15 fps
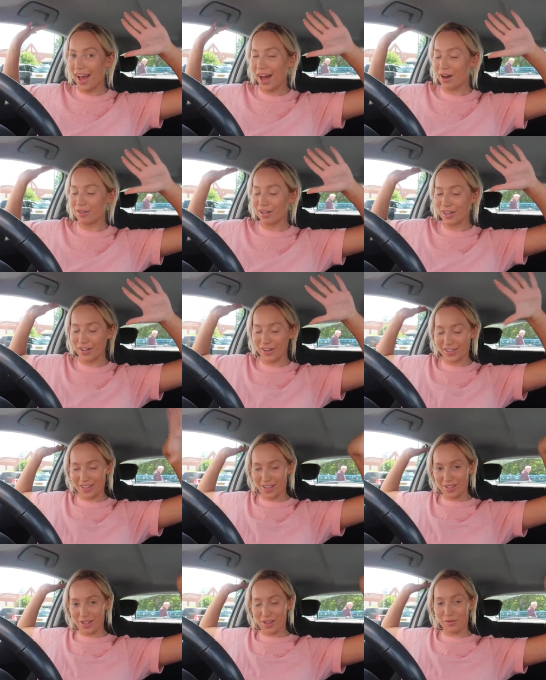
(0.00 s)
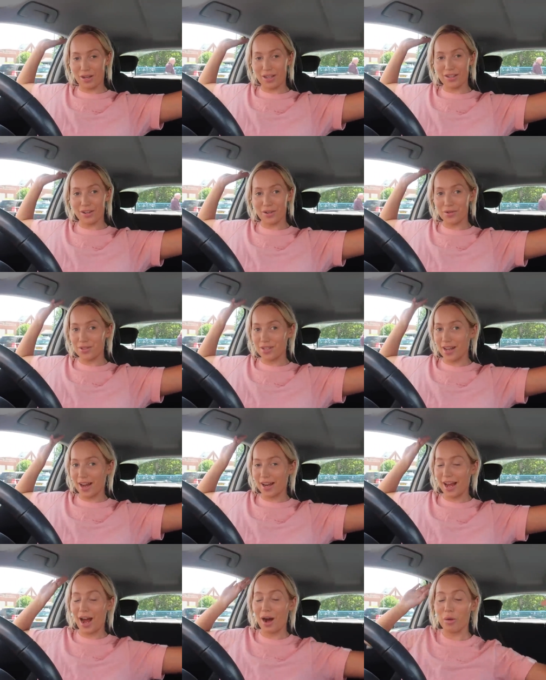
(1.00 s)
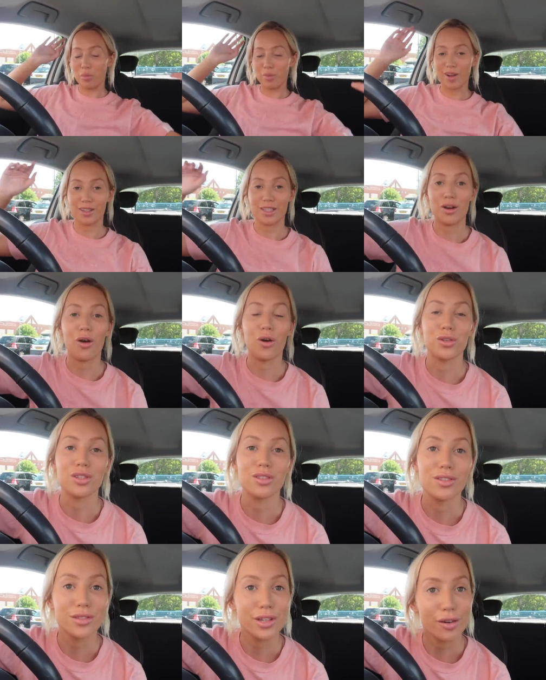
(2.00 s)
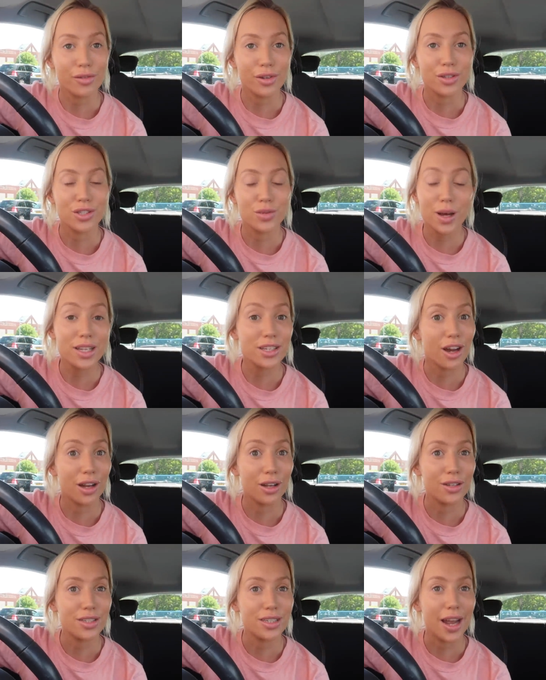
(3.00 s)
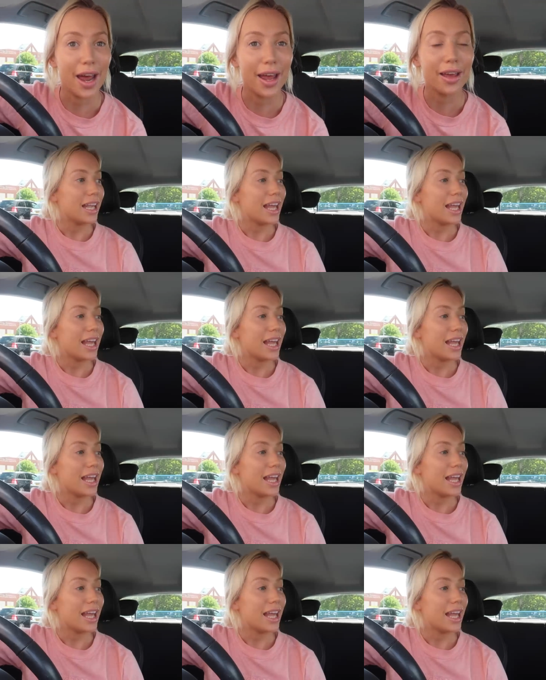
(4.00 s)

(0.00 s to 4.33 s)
how it looks outside the windows today and how bloody hot and stuffy and sweaty I look today.